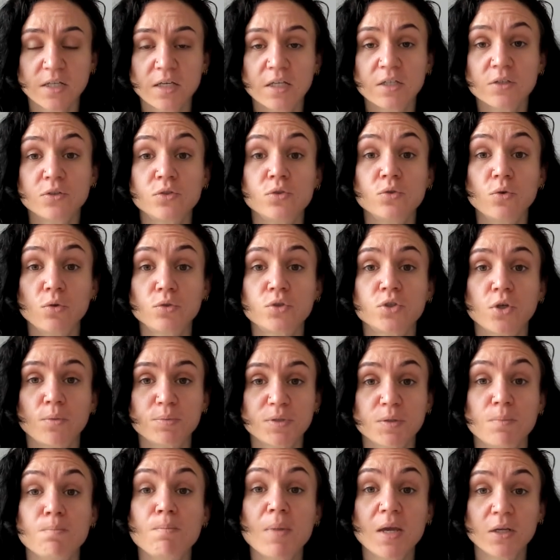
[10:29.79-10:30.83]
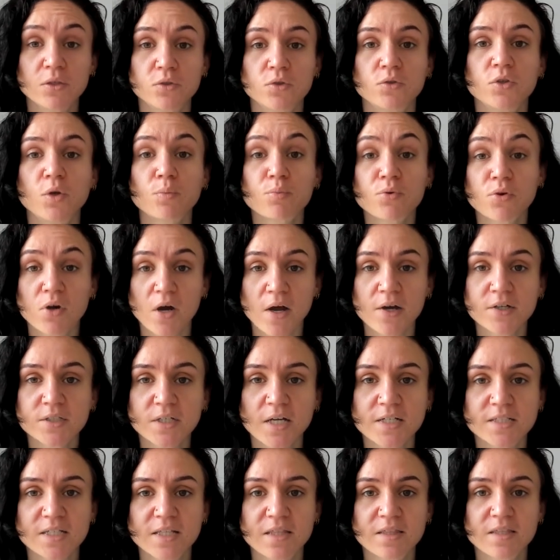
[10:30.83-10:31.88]
it's your job to make sure you're
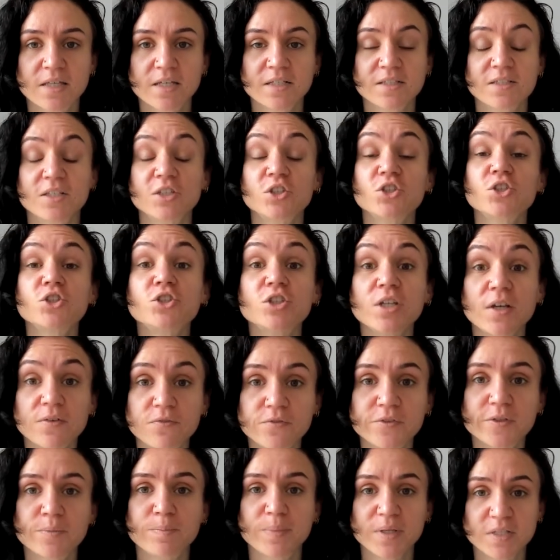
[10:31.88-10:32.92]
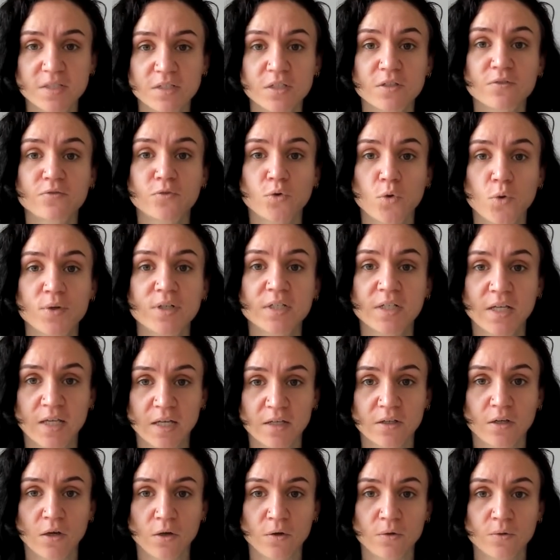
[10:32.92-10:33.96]
prioritizing things that shift the business forward and hit
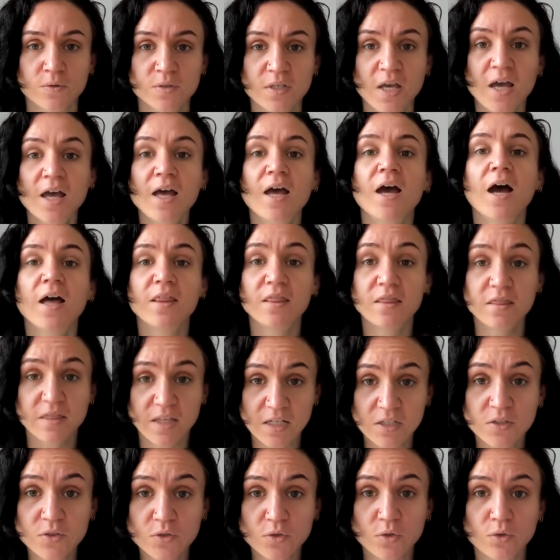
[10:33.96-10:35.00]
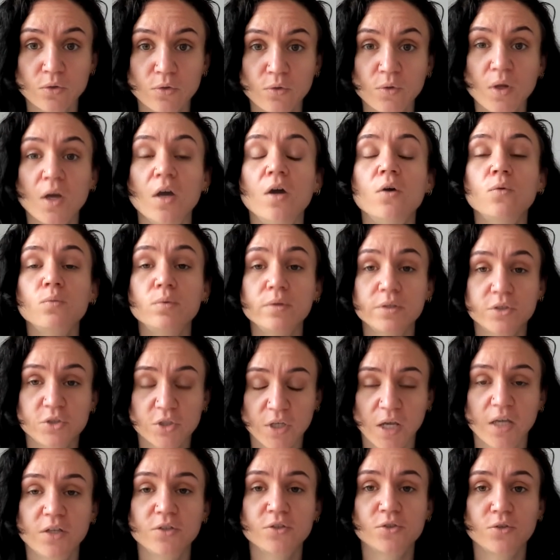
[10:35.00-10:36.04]
goals. And this tool will
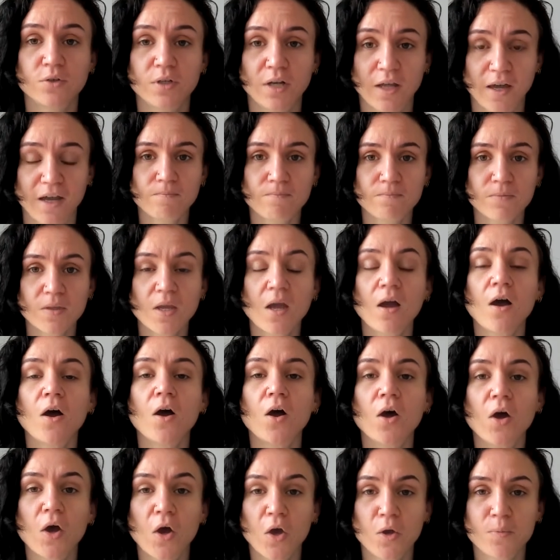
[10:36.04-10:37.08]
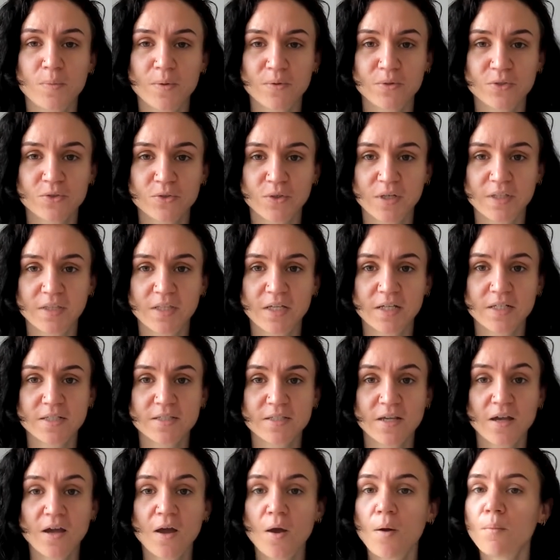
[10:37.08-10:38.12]
change your life. I hope you enjoyed this.
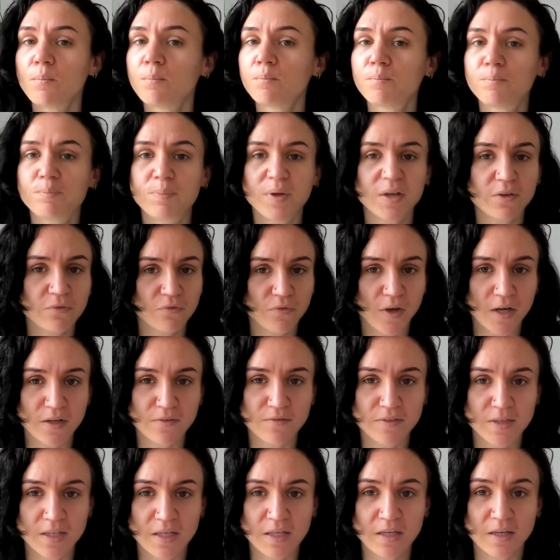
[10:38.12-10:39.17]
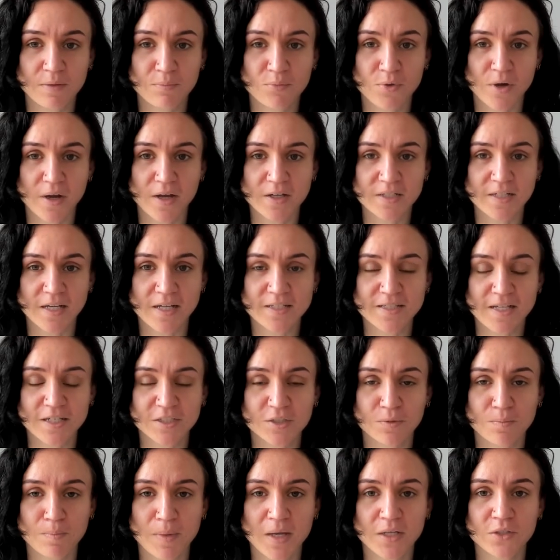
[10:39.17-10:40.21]
Big fan of the
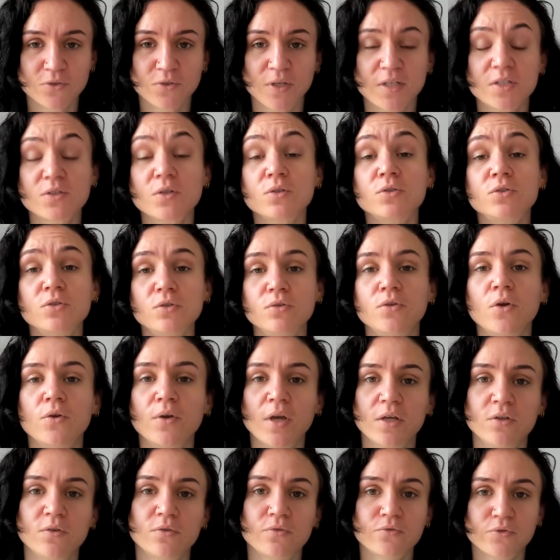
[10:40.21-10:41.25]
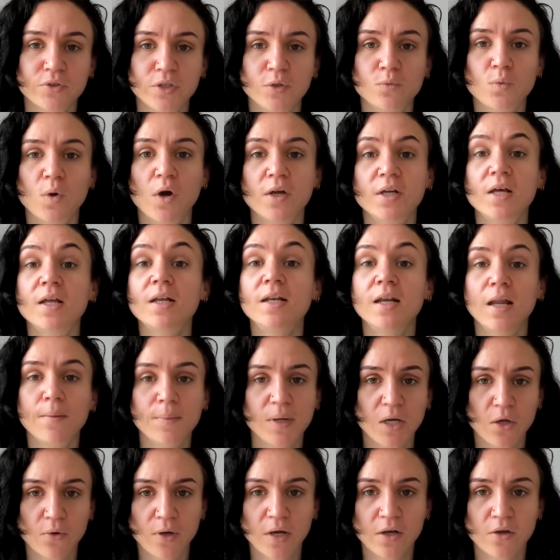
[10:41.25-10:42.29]
prioritization matrix. Do go get your free one. Let me
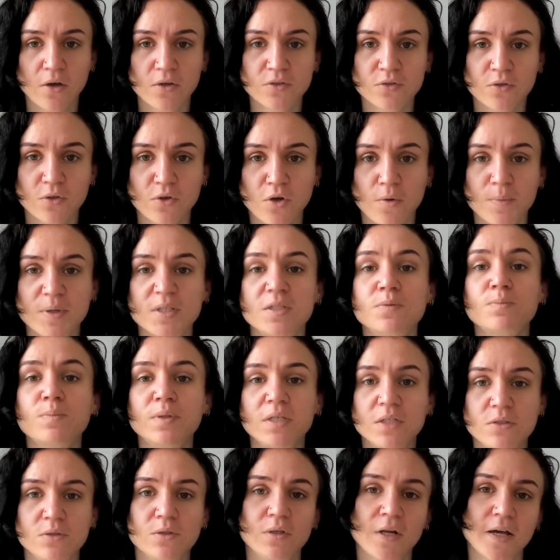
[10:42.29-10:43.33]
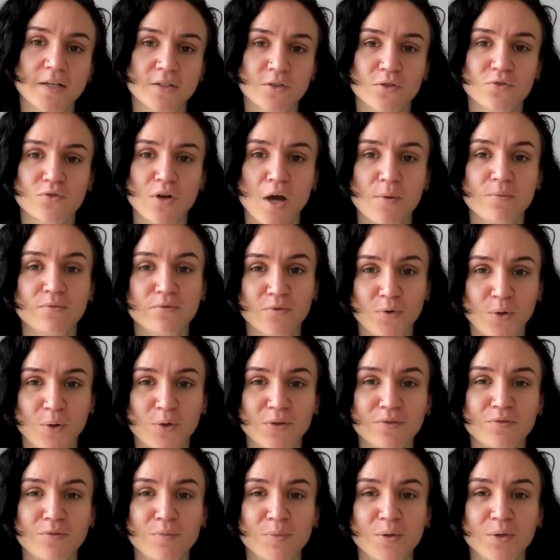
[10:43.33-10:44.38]
know how it goes in the comments. Please do like, subscribe, and follow
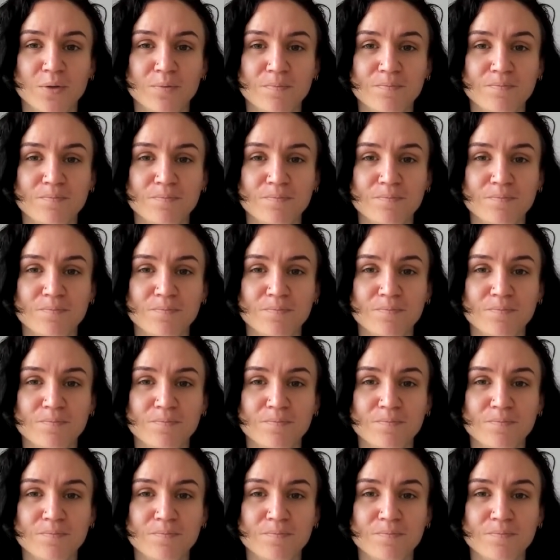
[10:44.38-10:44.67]
on for more.